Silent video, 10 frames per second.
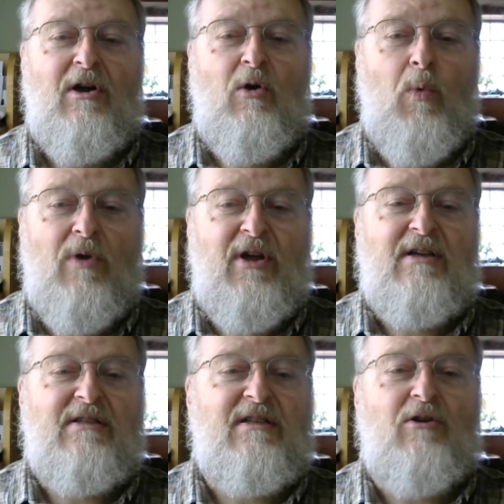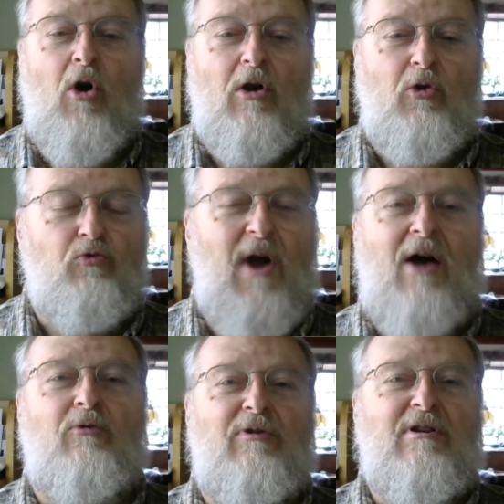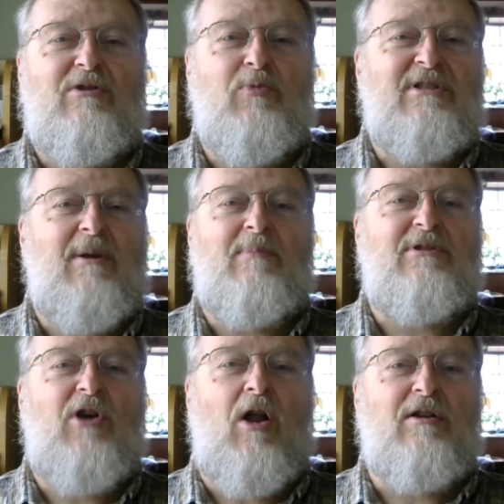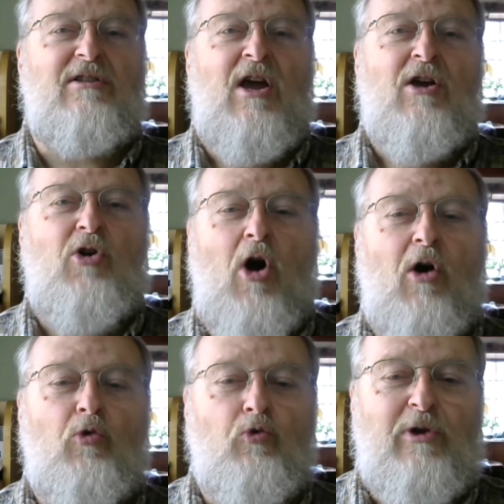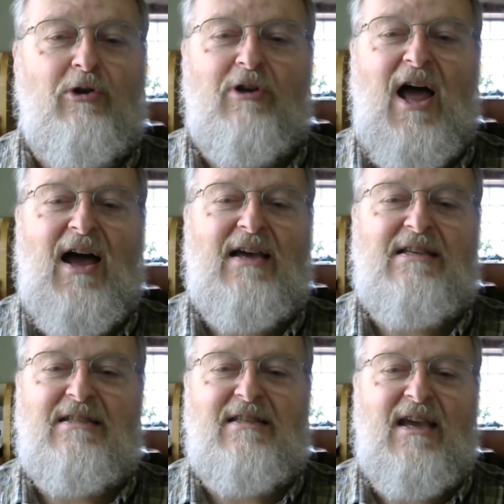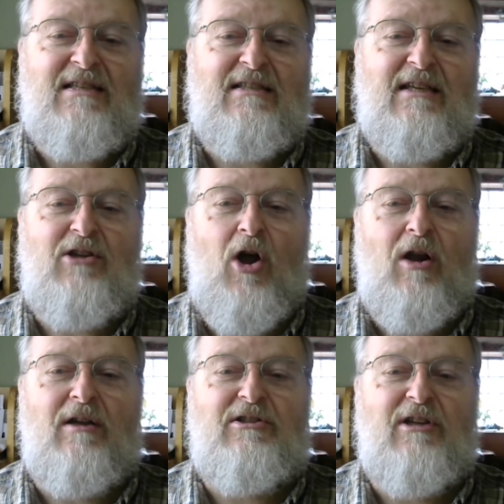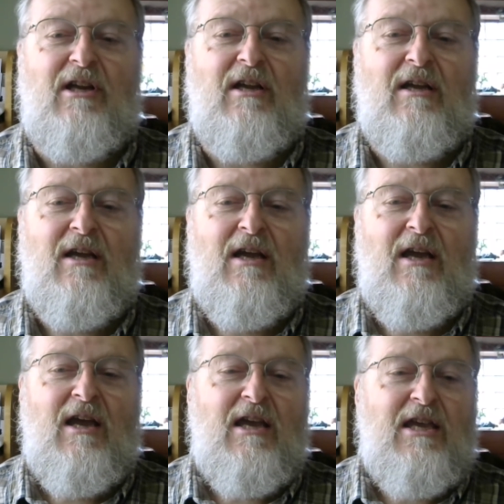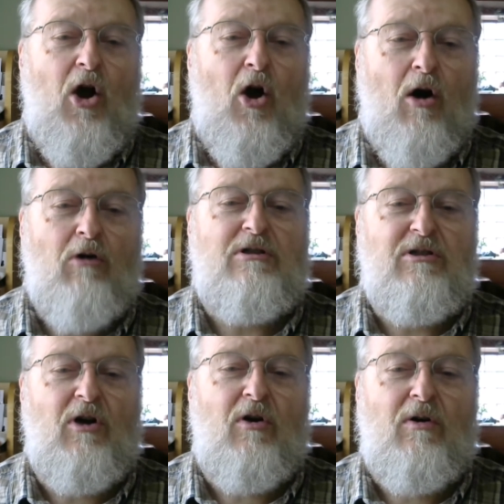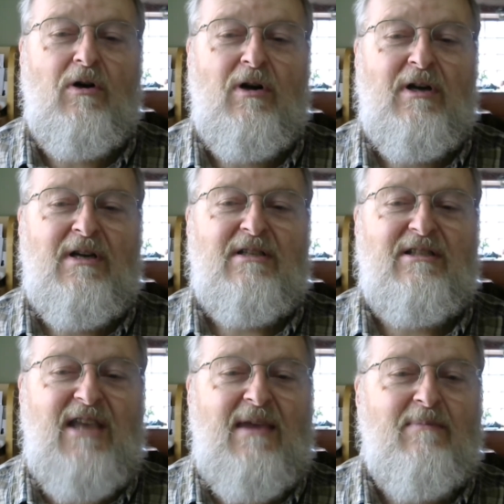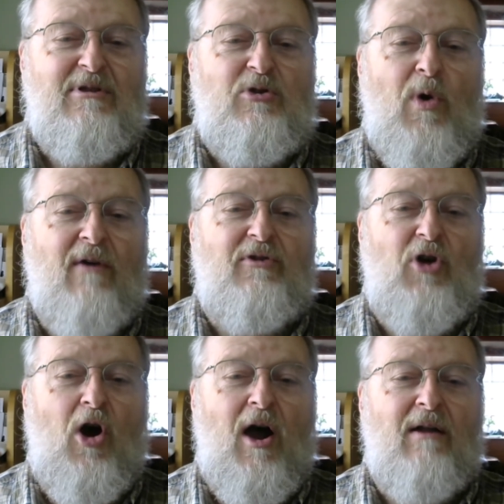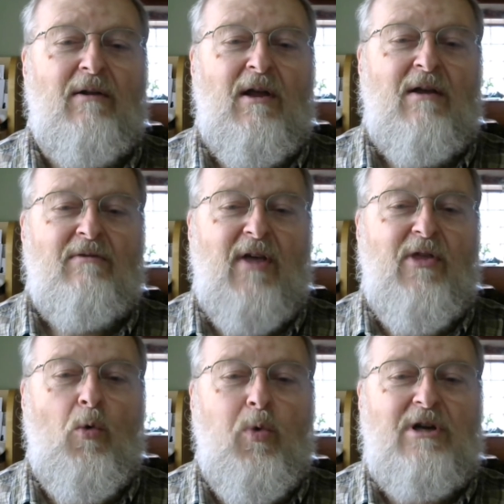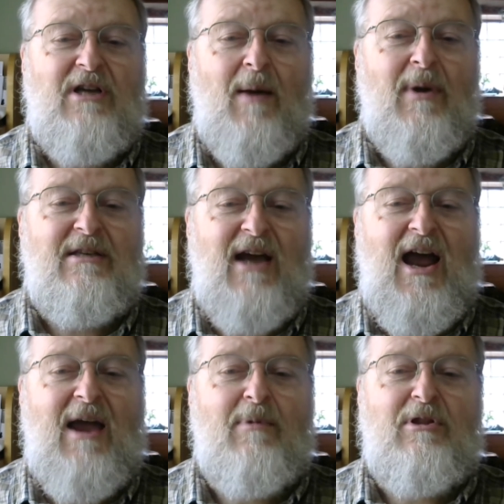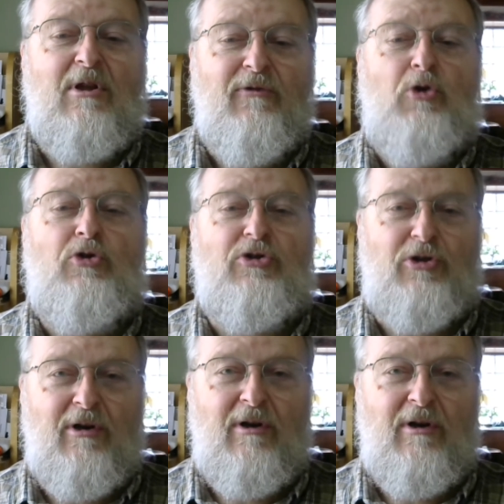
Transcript: within us and all around us, what some scholars call realized eschatology. He also seems to have taught that there would come a time in the future